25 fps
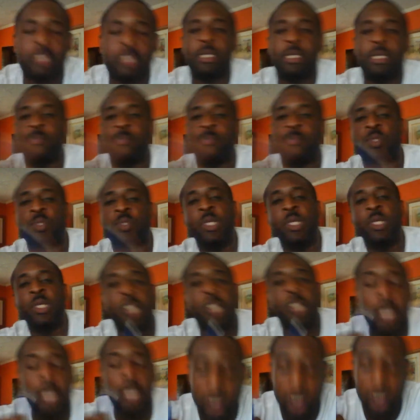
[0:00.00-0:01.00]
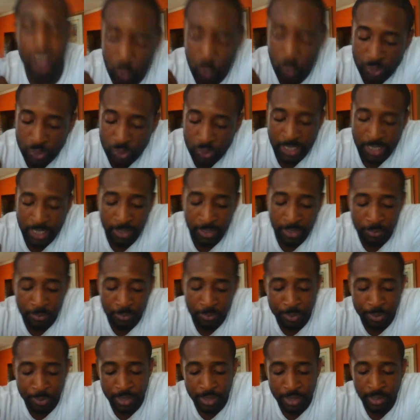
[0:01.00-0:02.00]
tips that I use to help
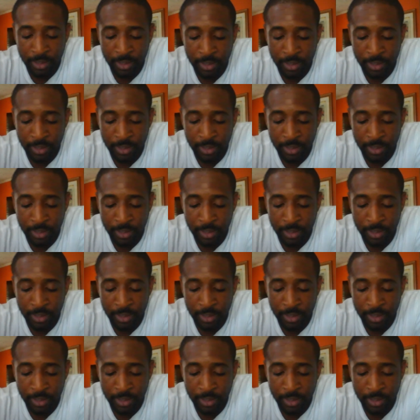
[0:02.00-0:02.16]
build